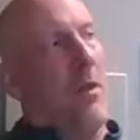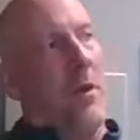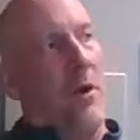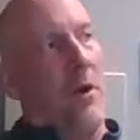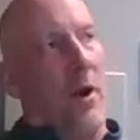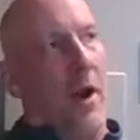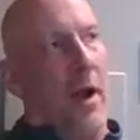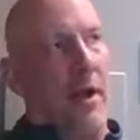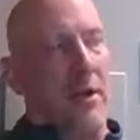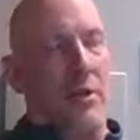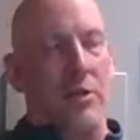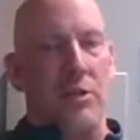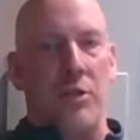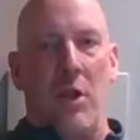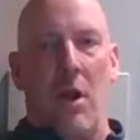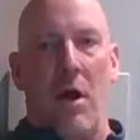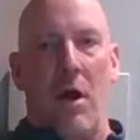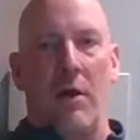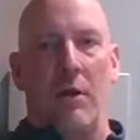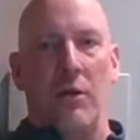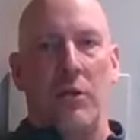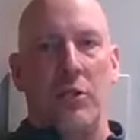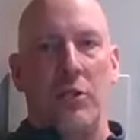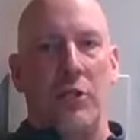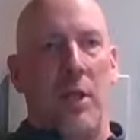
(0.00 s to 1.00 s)
They're on a
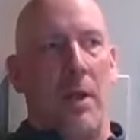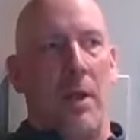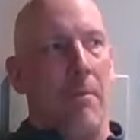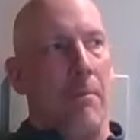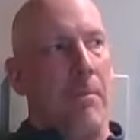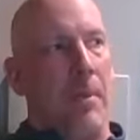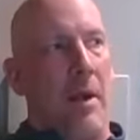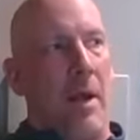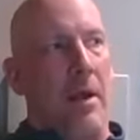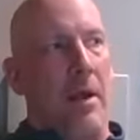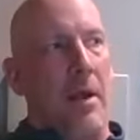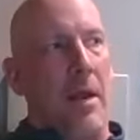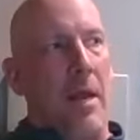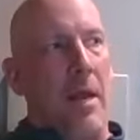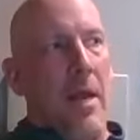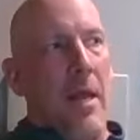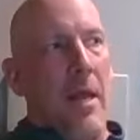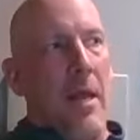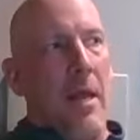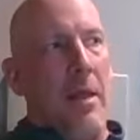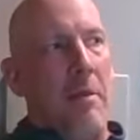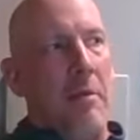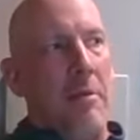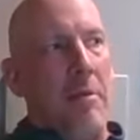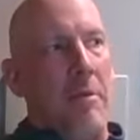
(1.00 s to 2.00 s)
scholarship, but
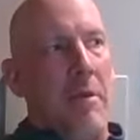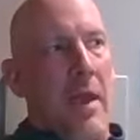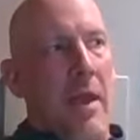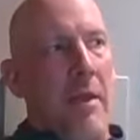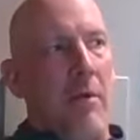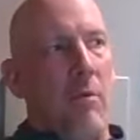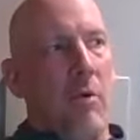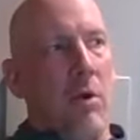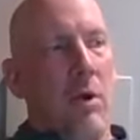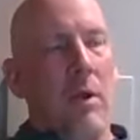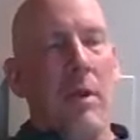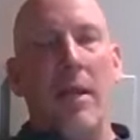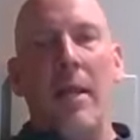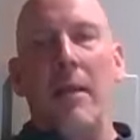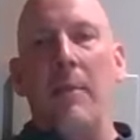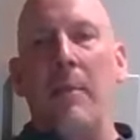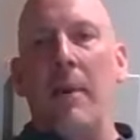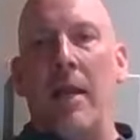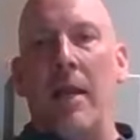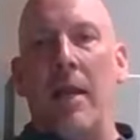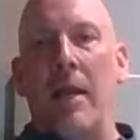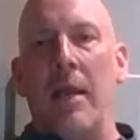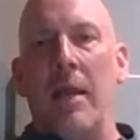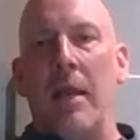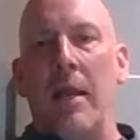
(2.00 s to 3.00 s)
they were
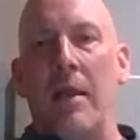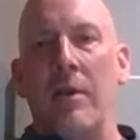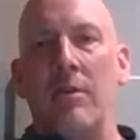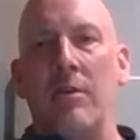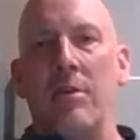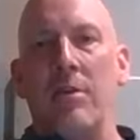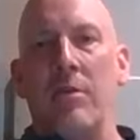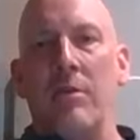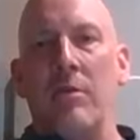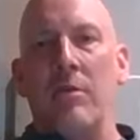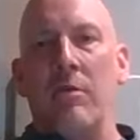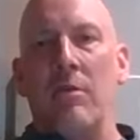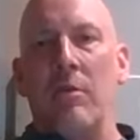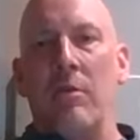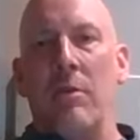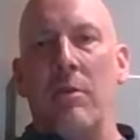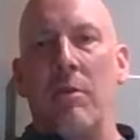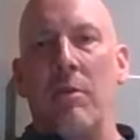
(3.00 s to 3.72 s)
limited into